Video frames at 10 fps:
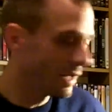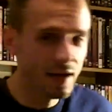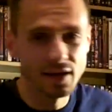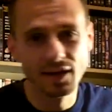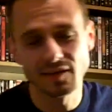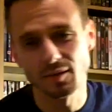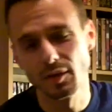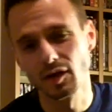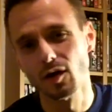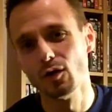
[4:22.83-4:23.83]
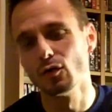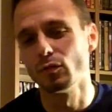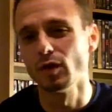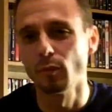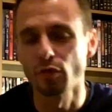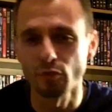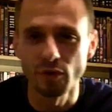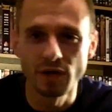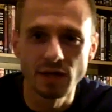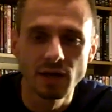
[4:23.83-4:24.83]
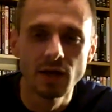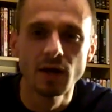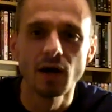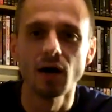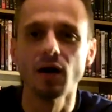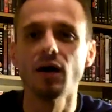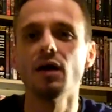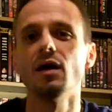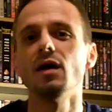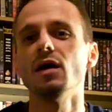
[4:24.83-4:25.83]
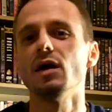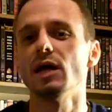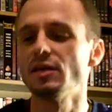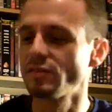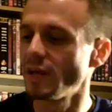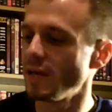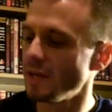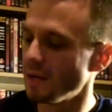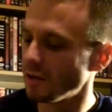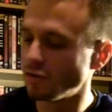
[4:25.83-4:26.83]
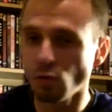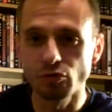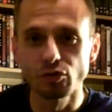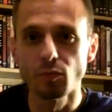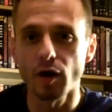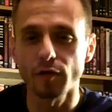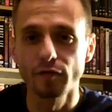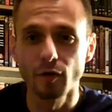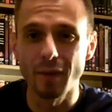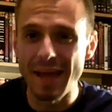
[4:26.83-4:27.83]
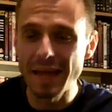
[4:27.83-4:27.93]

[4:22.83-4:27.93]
Okay, and next I'm going to go, number 3, is a Joel Schumacher film,